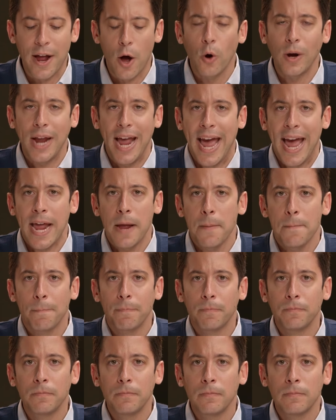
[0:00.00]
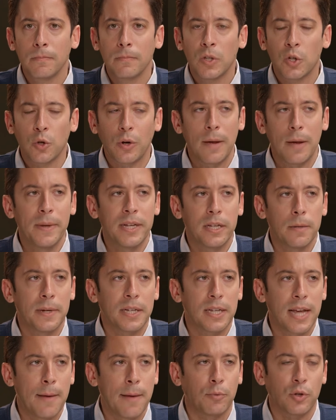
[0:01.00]
Okay, so give me some
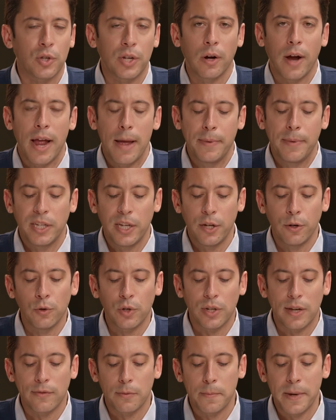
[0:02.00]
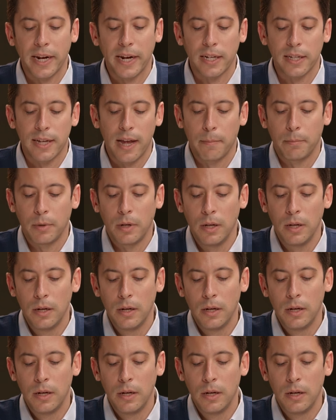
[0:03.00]
examples. Here, ABC News gives me an example.